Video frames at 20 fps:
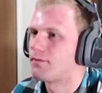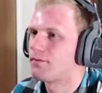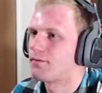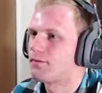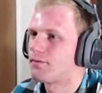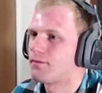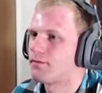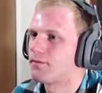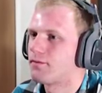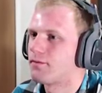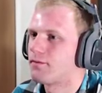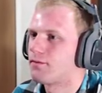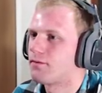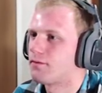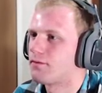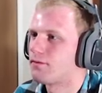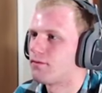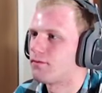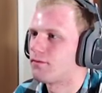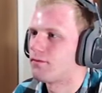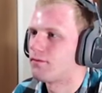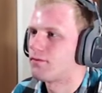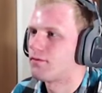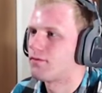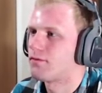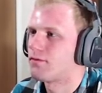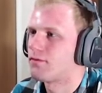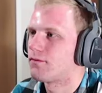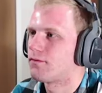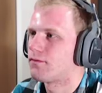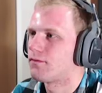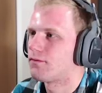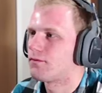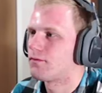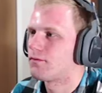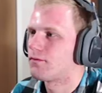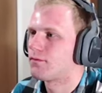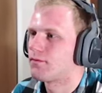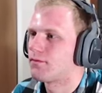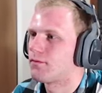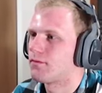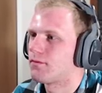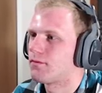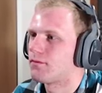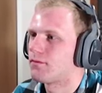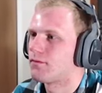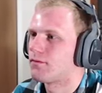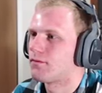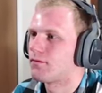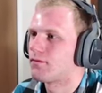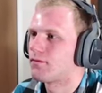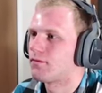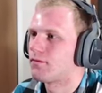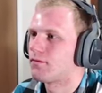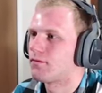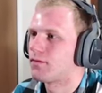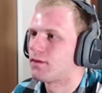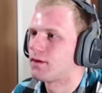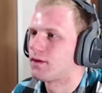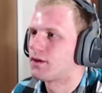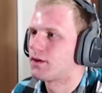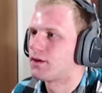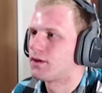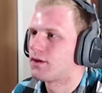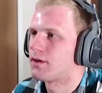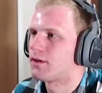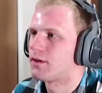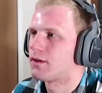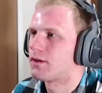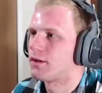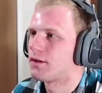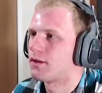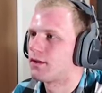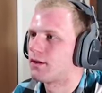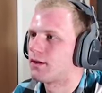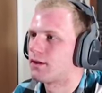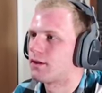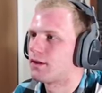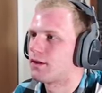No one is speaking in this clip.